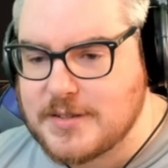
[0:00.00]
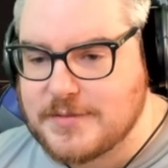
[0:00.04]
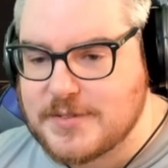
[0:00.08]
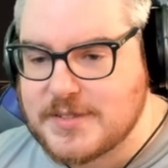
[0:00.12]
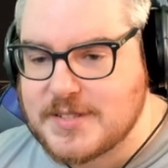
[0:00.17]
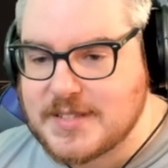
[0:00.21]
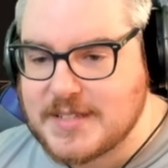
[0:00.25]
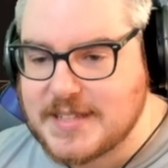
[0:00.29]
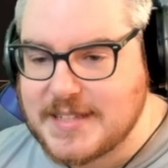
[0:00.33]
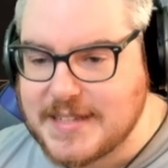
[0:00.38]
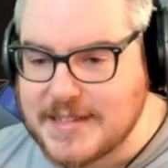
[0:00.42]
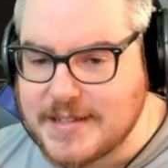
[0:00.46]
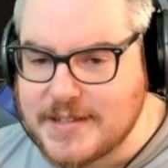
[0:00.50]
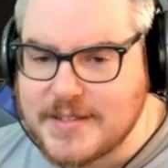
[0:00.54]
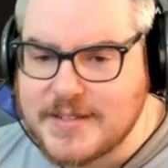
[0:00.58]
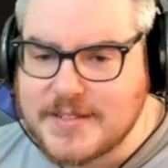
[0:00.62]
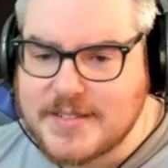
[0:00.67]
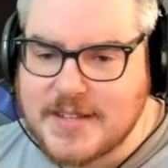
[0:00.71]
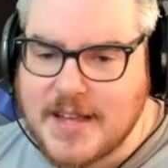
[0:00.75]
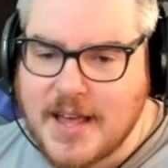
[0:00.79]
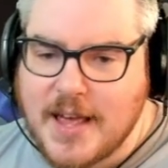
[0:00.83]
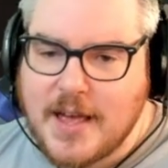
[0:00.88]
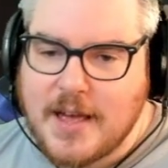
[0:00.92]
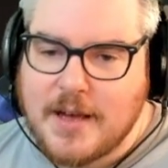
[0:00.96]
of
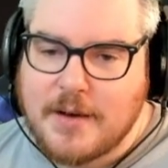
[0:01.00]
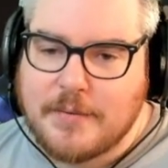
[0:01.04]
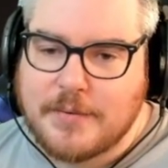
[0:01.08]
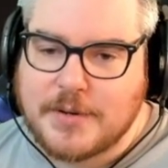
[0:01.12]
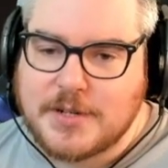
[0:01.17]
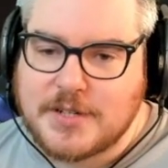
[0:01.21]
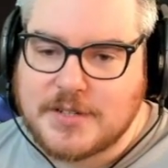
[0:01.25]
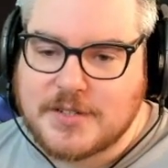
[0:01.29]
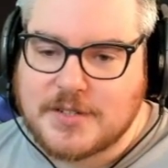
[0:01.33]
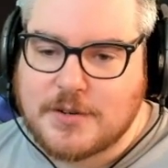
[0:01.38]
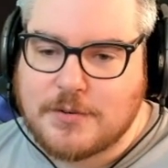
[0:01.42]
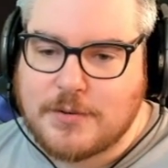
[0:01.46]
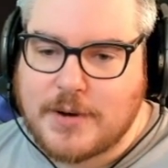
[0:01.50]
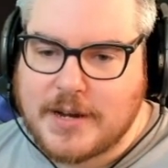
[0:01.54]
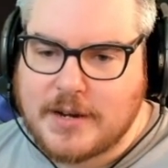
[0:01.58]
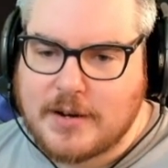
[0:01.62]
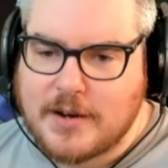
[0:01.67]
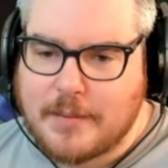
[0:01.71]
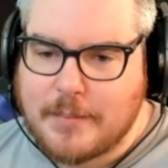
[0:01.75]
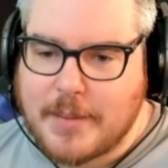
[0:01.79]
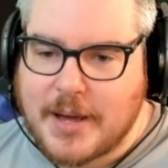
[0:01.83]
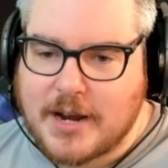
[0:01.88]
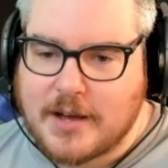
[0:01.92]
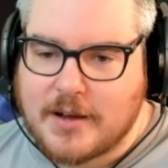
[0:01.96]
skills, which is great.
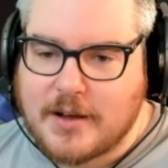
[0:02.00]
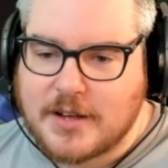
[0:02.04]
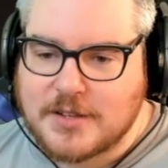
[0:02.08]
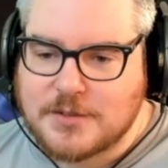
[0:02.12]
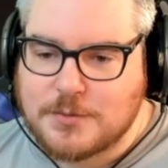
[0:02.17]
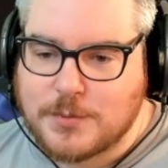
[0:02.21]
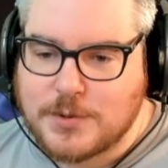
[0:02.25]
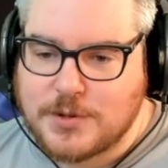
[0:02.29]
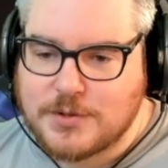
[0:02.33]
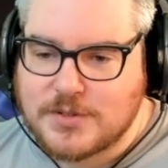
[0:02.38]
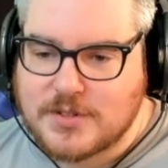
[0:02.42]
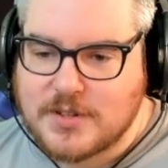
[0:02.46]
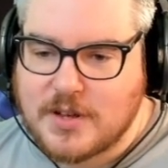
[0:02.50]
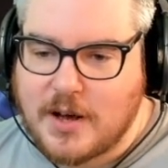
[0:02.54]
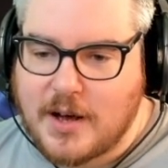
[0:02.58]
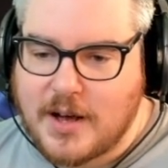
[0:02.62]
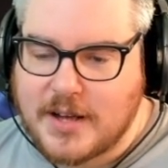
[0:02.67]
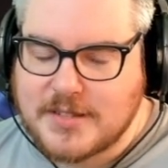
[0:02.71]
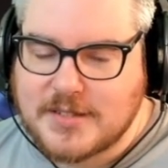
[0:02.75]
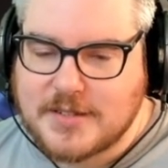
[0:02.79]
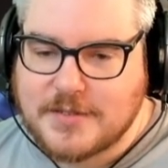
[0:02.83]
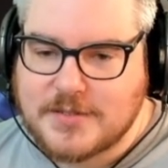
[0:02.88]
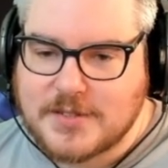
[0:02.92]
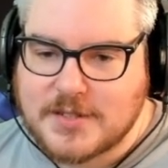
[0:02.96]
Not mana cost, reduce
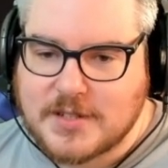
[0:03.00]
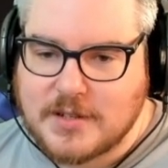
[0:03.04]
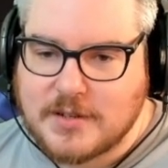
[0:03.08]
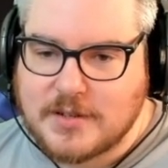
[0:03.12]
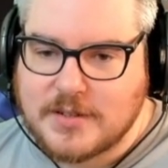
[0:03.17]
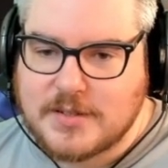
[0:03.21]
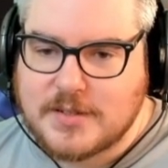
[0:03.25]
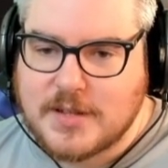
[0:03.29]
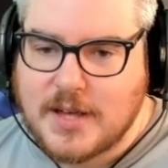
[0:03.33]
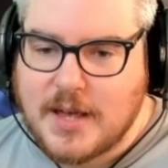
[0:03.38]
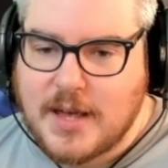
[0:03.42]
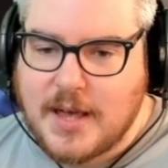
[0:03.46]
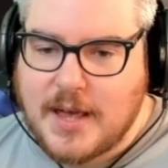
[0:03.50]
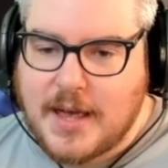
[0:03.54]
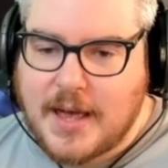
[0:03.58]
cost of skills.